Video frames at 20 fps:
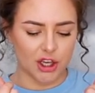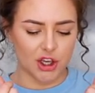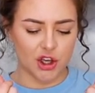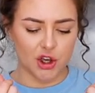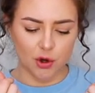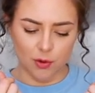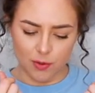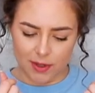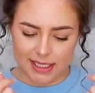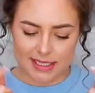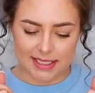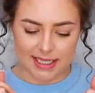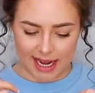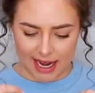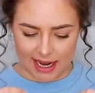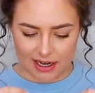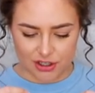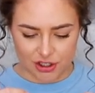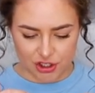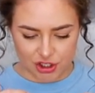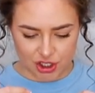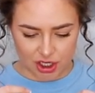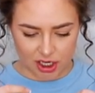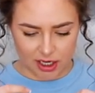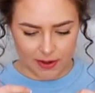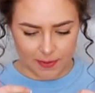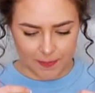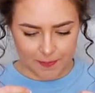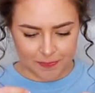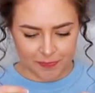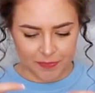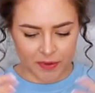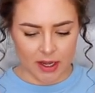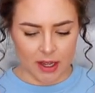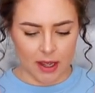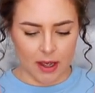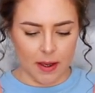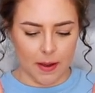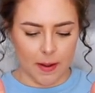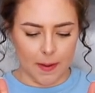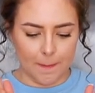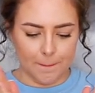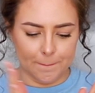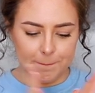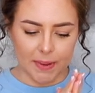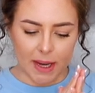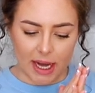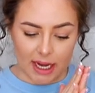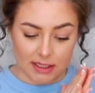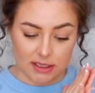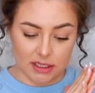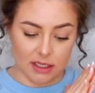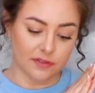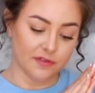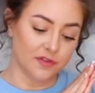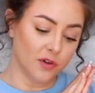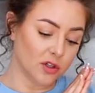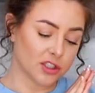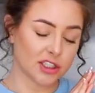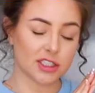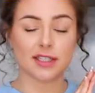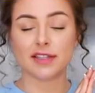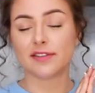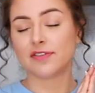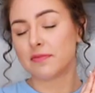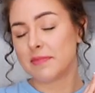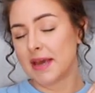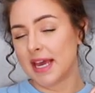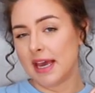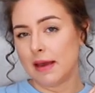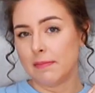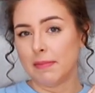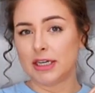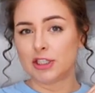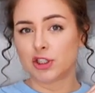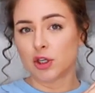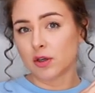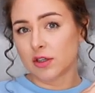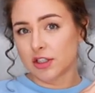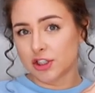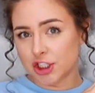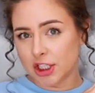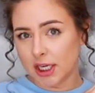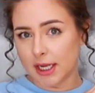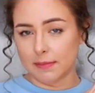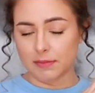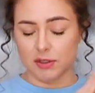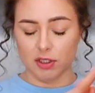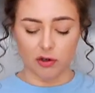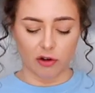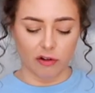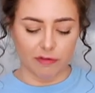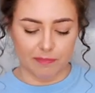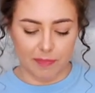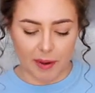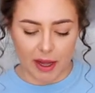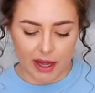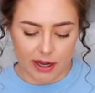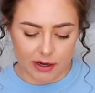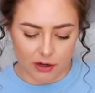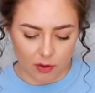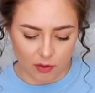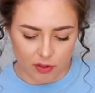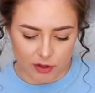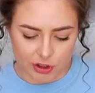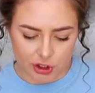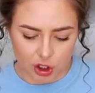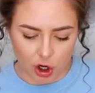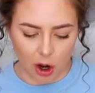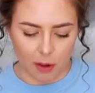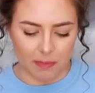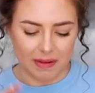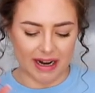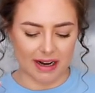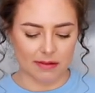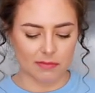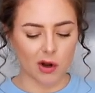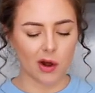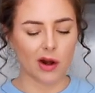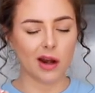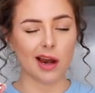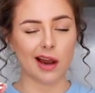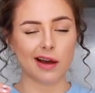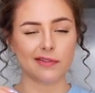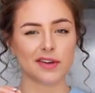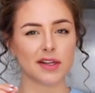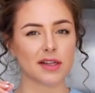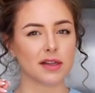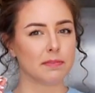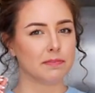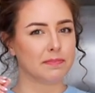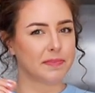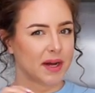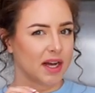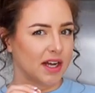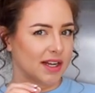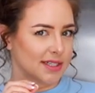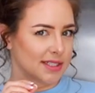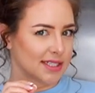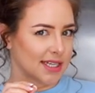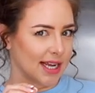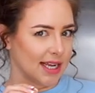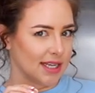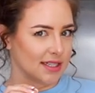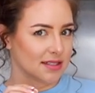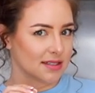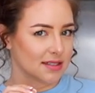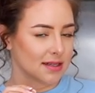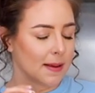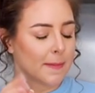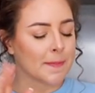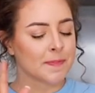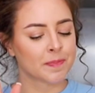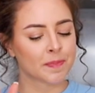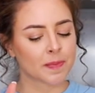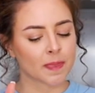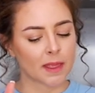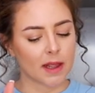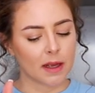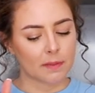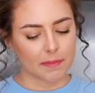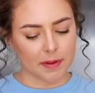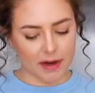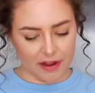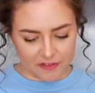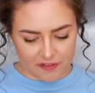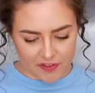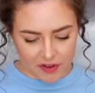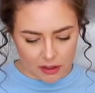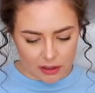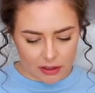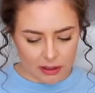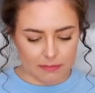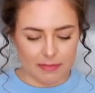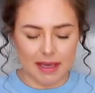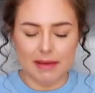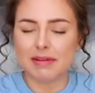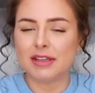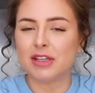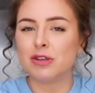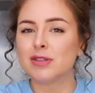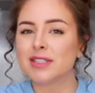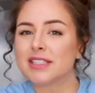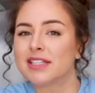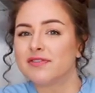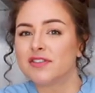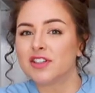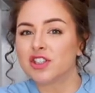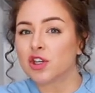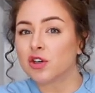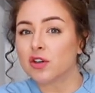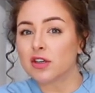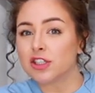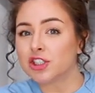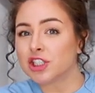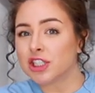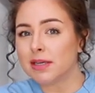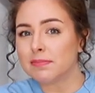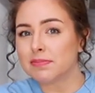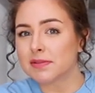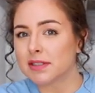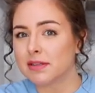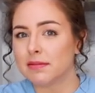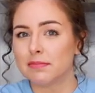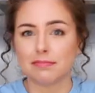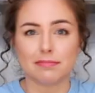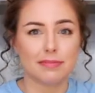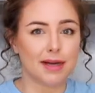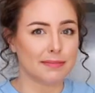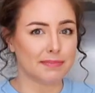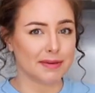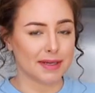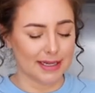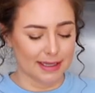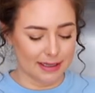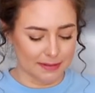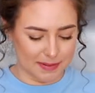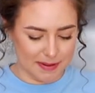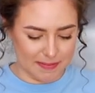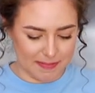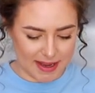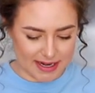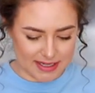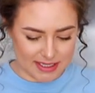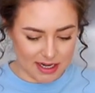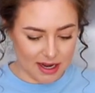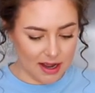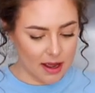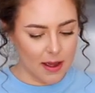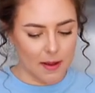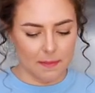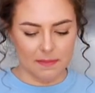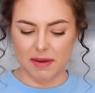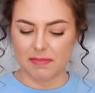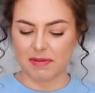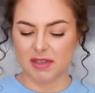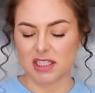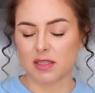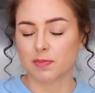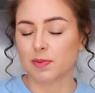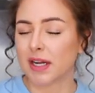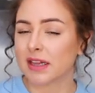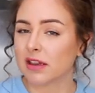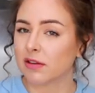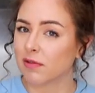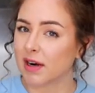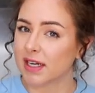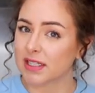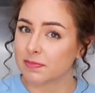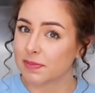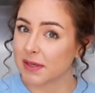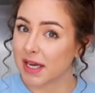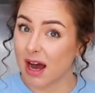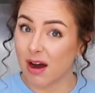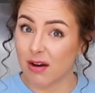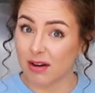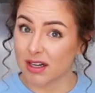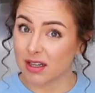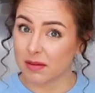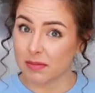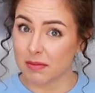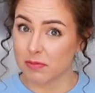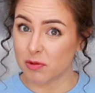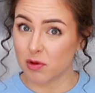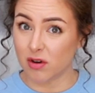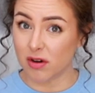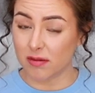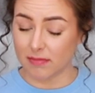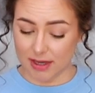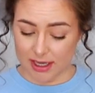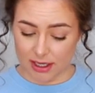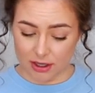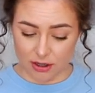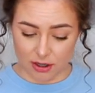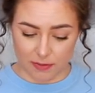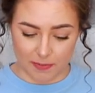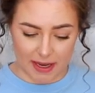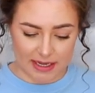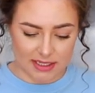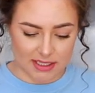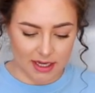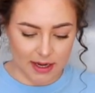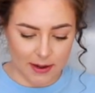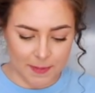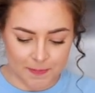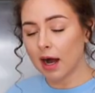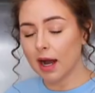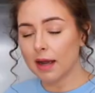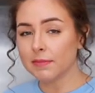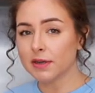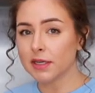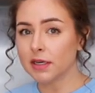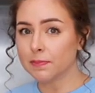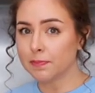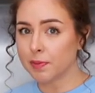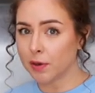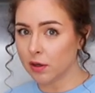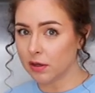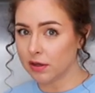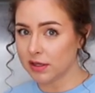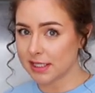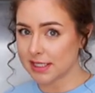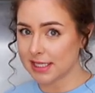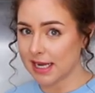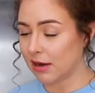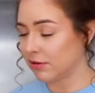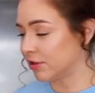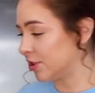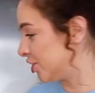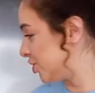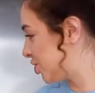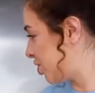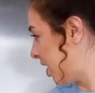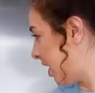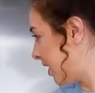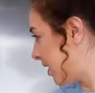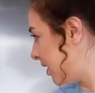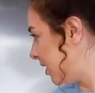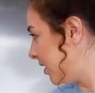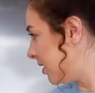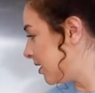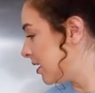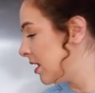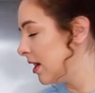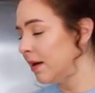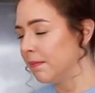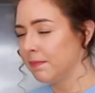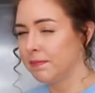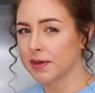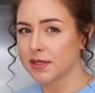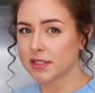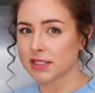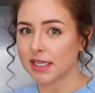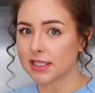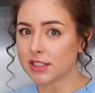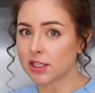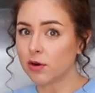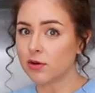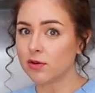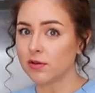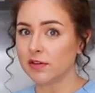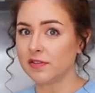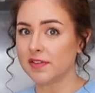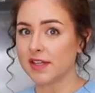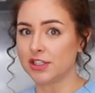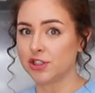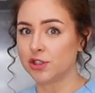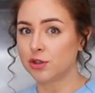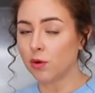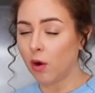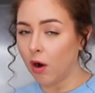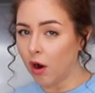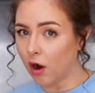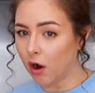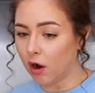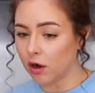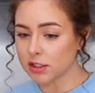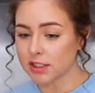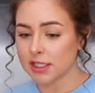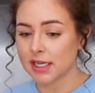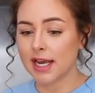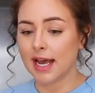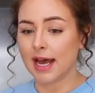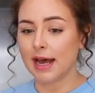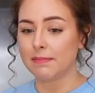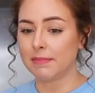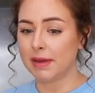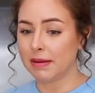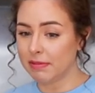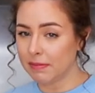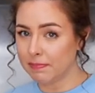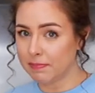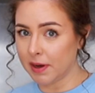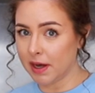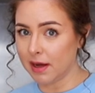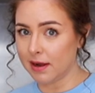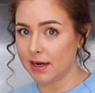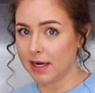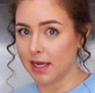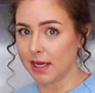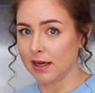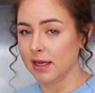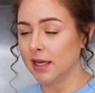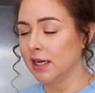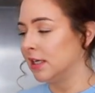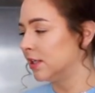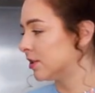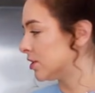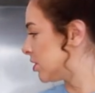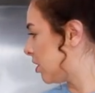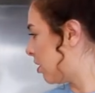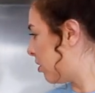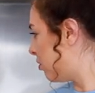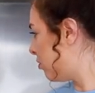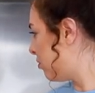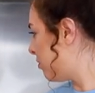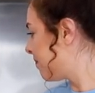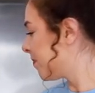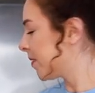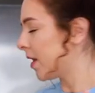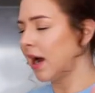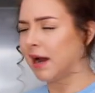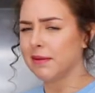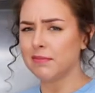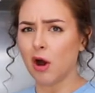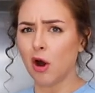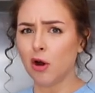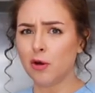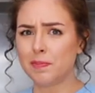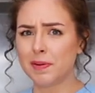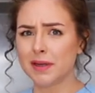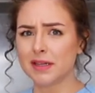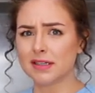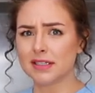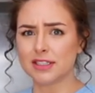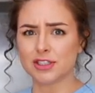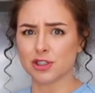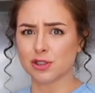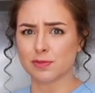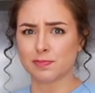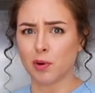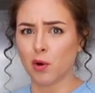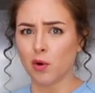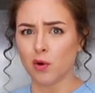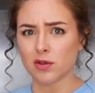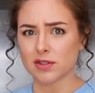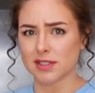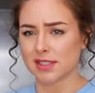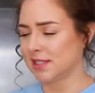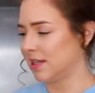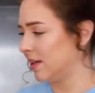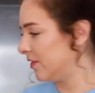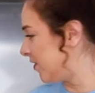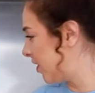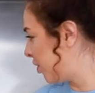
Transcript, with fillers: gooey texture but unfortunately for me, my chocolate chips sort of burnt on the top and I'm not loving the burnt taste. But I feel maybe use different chocolate chips, might be a little bit better. Maybe spread the recipe out a little bit more, might cook better. I'm gonna pull this out to check it because I don't know if they're too hot and maybe burning. So I'm hoping that it just pauses it if